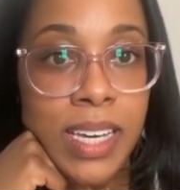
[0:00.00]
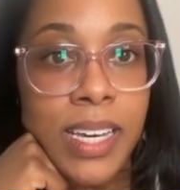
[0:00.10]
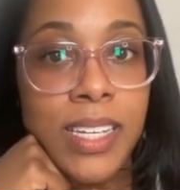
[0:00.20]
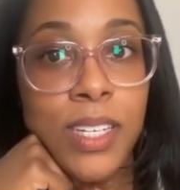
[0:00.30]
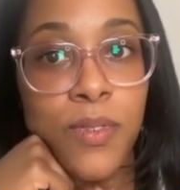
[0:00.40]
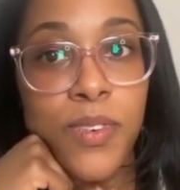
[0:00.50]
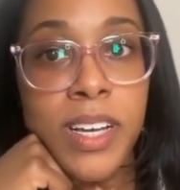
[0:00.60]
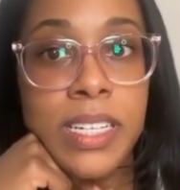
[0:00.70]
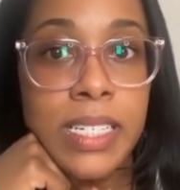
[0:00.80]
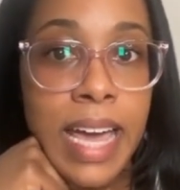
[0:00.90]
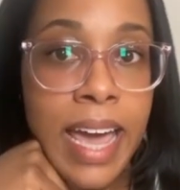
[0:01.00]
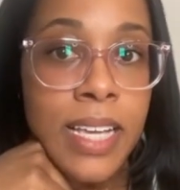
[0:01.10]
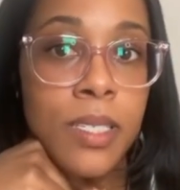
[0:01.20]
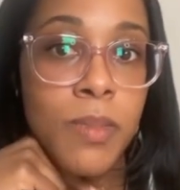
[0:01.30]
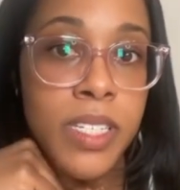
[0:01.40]
different
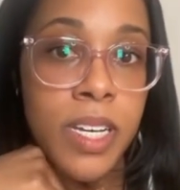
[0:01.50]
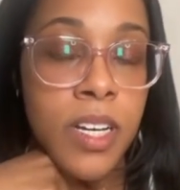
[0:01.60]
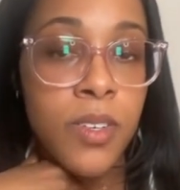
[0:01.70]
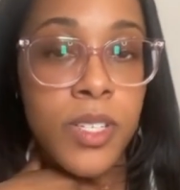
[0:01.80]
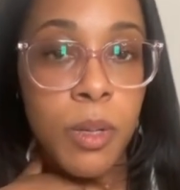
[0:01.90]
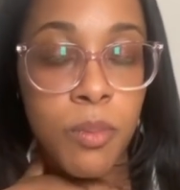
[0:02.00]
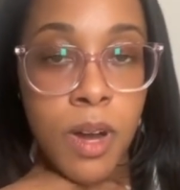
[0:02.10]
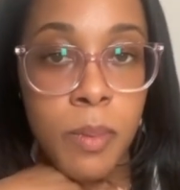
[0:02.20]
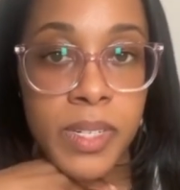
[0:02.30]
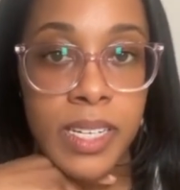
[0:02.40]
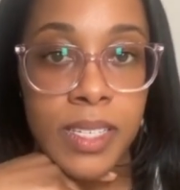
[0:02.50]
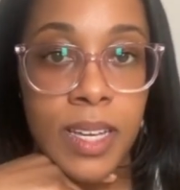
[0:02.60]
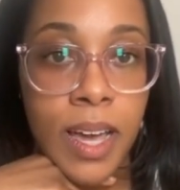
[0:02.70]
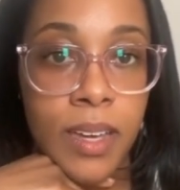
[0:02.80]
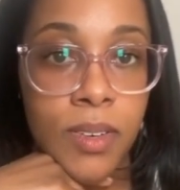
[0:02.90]
task materials and prompting
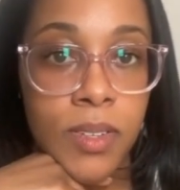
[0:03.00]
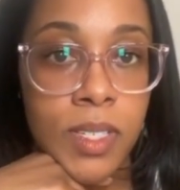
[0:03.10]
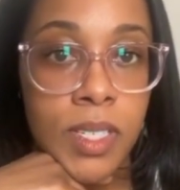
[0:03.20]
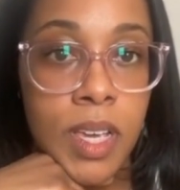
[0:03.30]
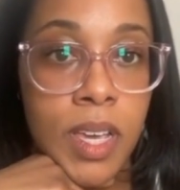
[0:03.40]
styles.